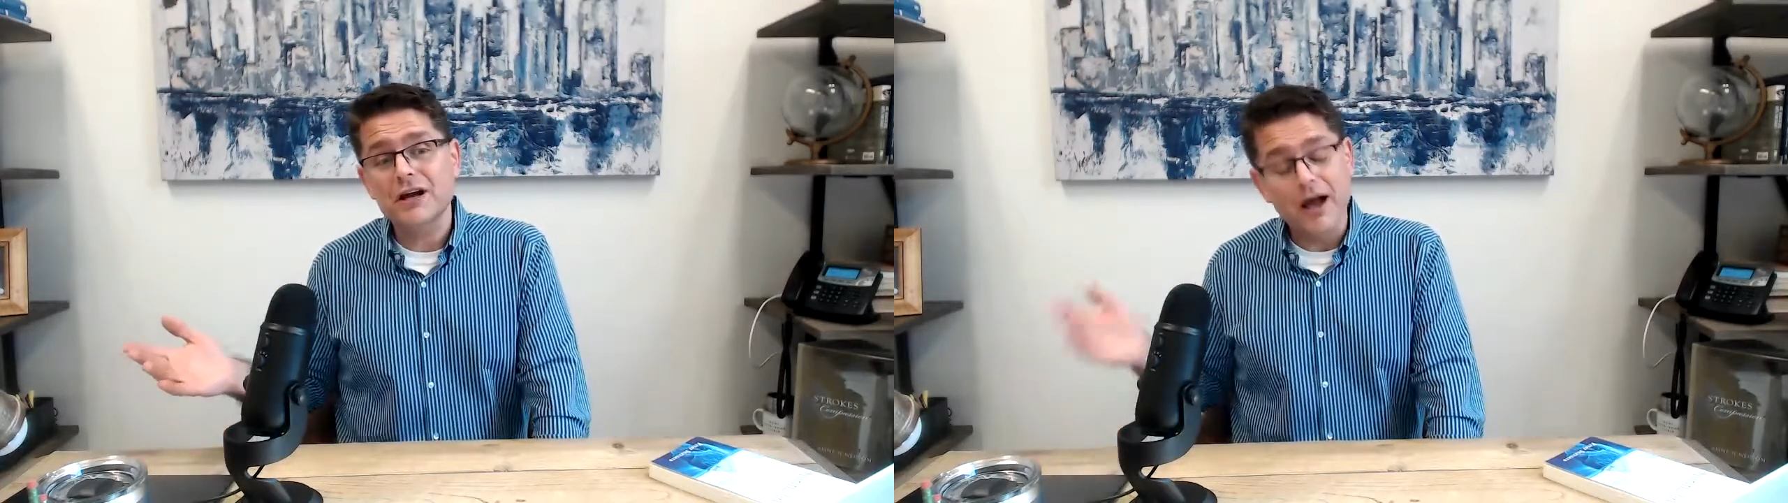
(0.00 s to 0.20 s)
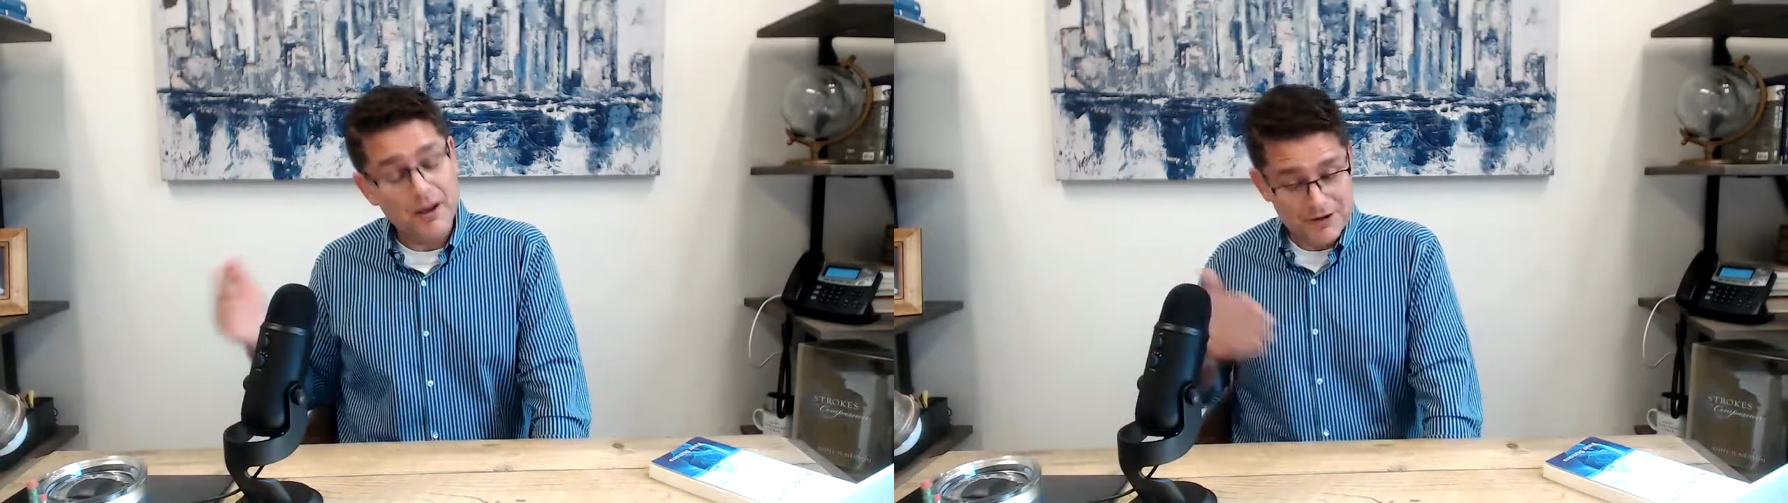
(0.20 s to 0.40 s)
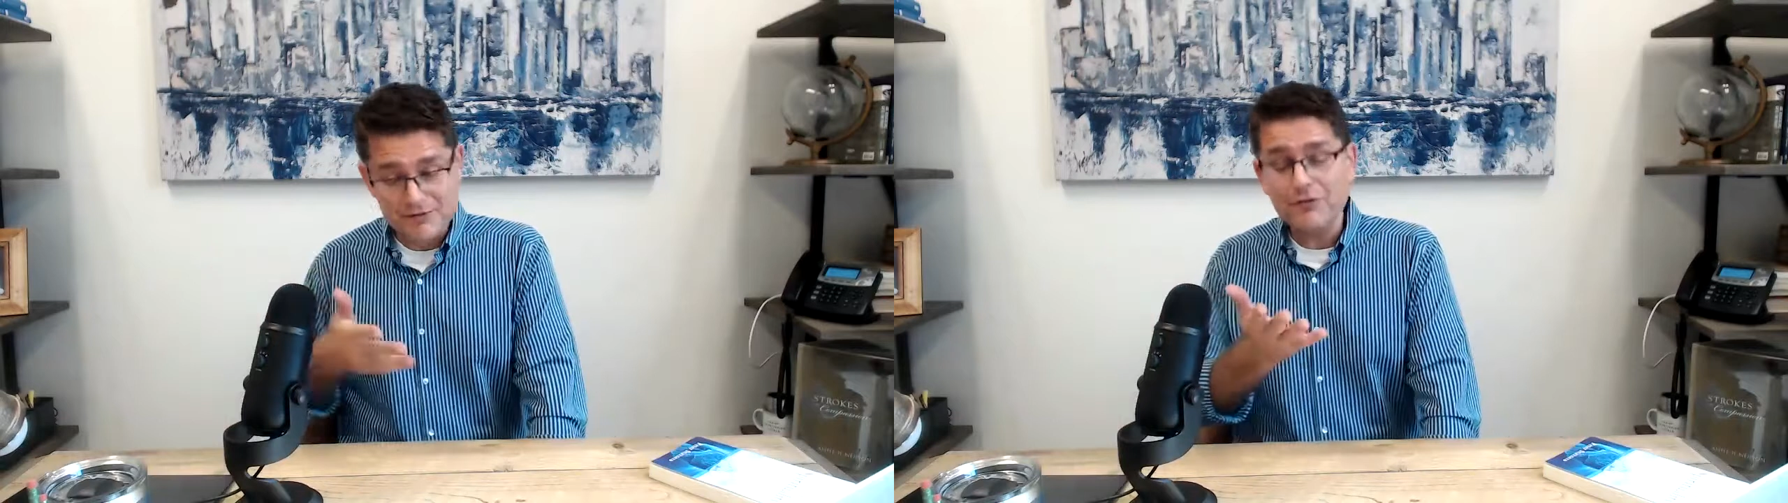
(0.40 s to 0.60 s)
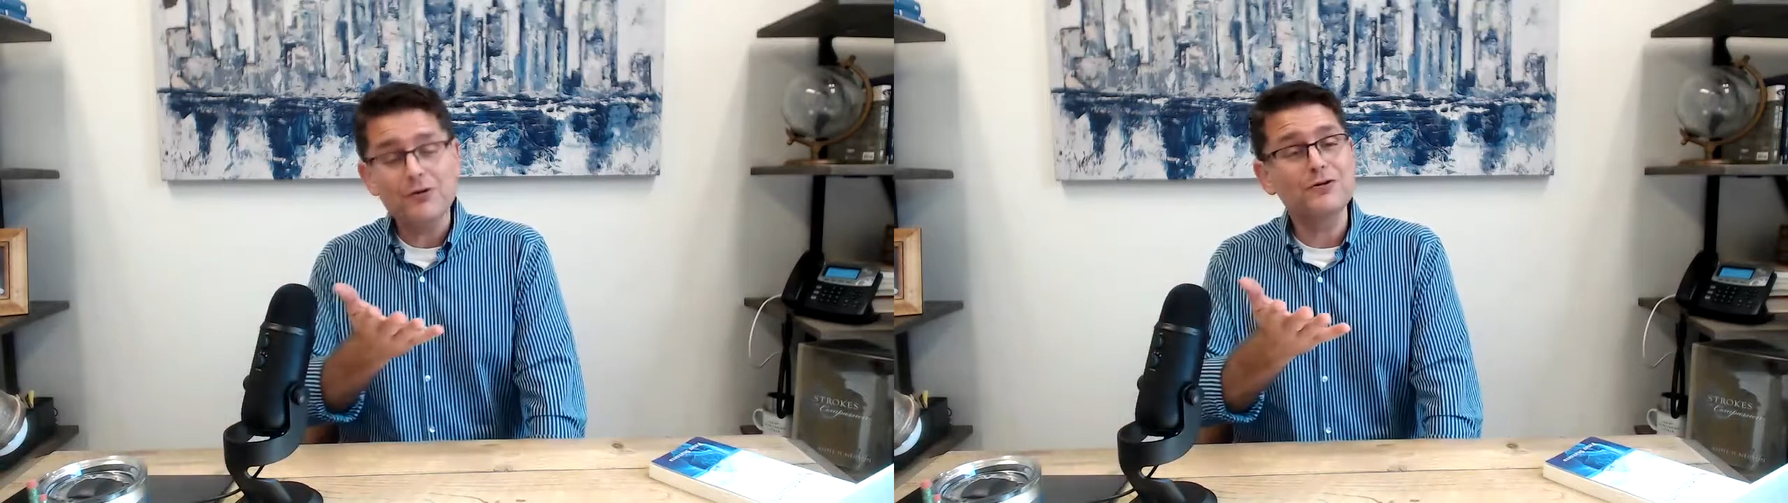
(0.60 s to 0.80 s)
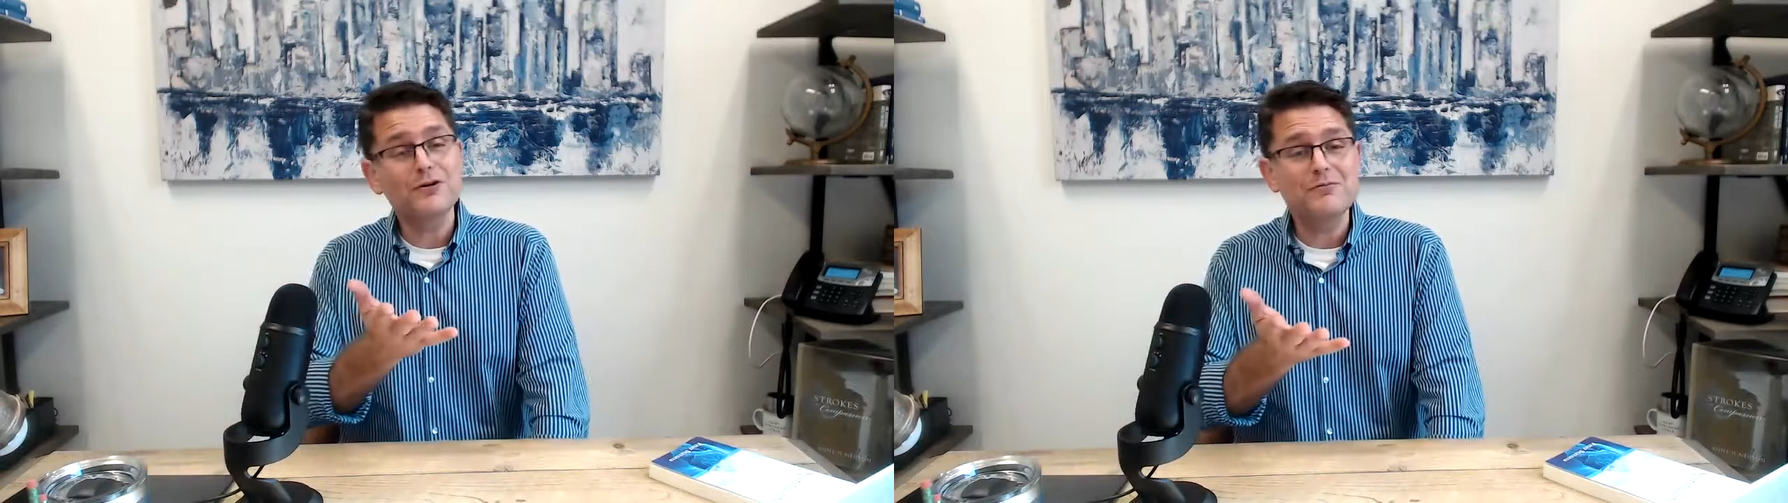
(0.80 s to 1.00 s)
I'm in a
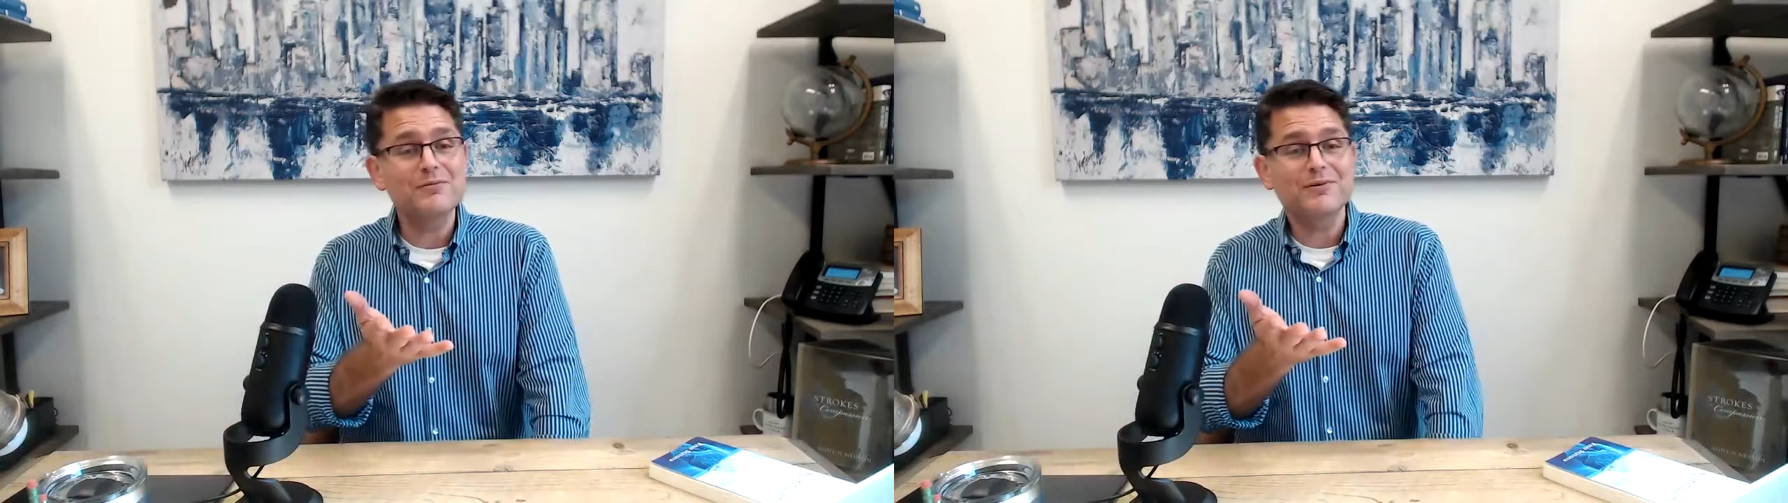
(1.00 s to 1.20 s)
4 group,